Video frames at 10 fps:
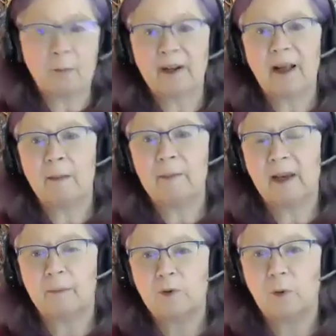coming
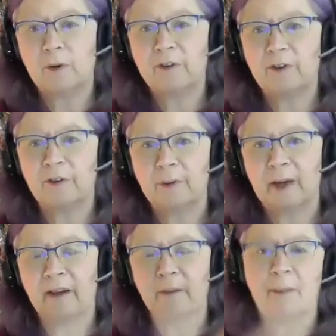up towards you
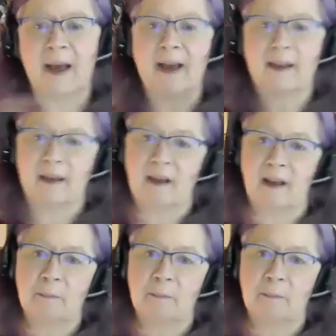and backing up,